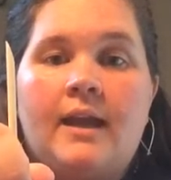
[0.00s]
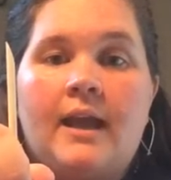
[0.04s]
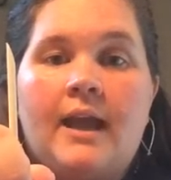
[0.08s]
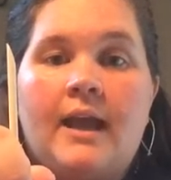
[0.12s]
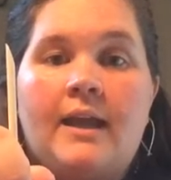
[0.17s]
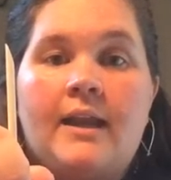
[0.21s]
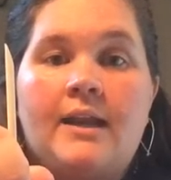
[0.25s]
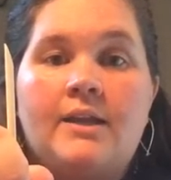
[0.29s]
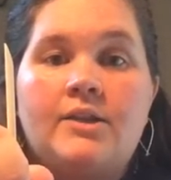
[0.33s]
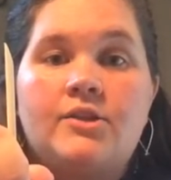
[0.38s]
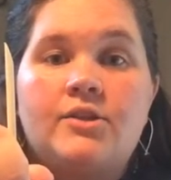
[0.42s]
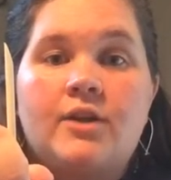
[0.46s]

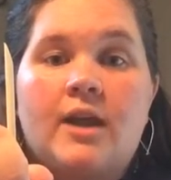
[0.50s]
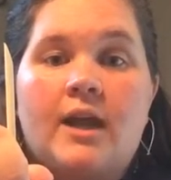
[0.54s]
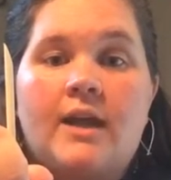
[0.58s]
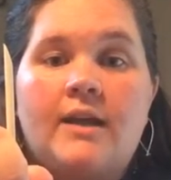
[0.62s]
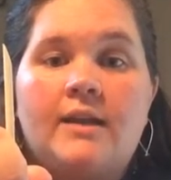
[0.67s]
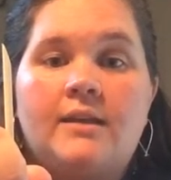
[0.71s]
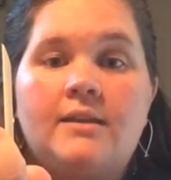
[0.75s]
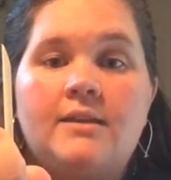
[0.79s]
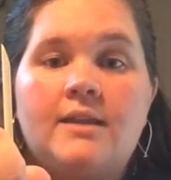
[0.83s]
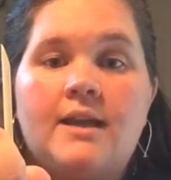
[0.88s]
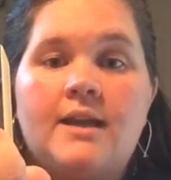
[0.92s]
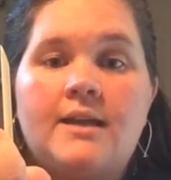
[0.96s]
and I try
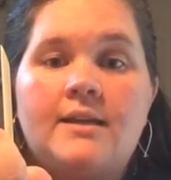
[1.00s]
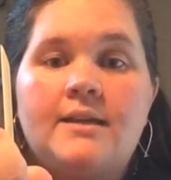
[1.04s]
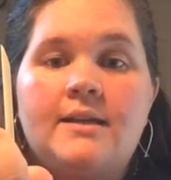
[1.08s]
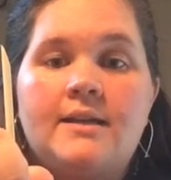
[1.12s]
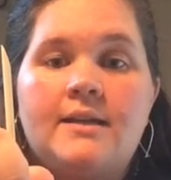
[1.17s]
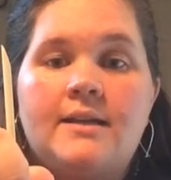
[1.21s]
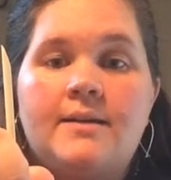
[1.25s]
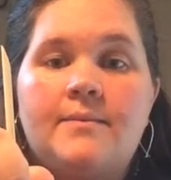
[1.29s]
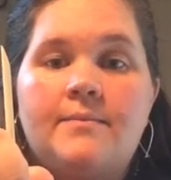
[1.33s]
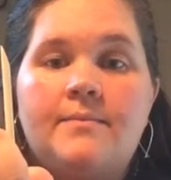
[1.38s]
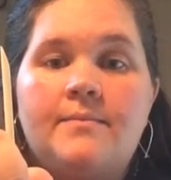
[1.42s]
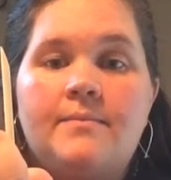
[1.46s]
to line it
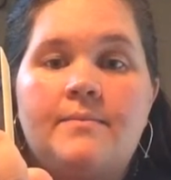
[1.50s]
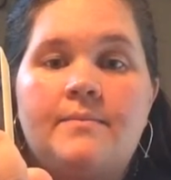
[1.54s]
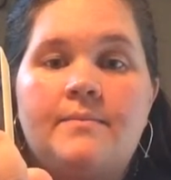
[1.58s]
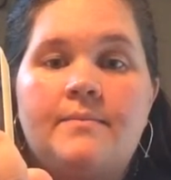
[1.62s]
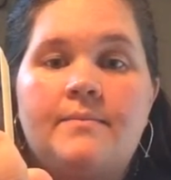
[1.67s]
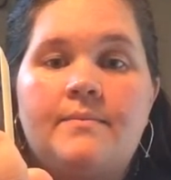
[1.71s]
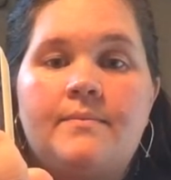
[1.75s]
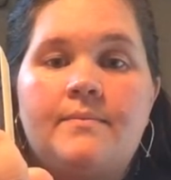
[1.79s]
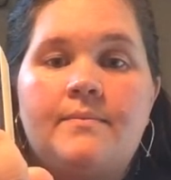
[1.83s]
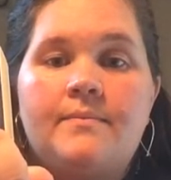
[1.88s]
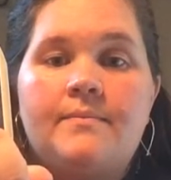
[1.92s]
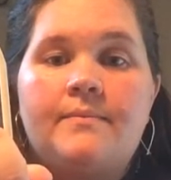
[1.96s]
up
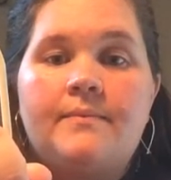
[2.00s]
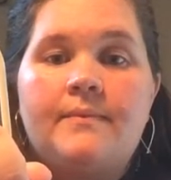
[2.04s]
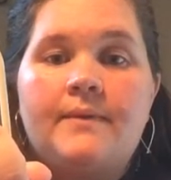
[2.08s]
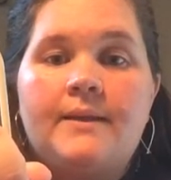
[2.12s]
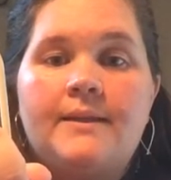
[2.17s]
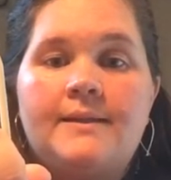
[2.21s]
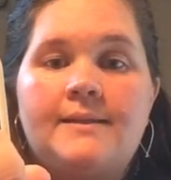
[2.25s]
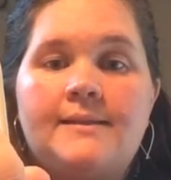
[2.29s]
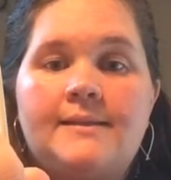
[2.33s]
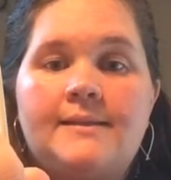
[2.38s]
at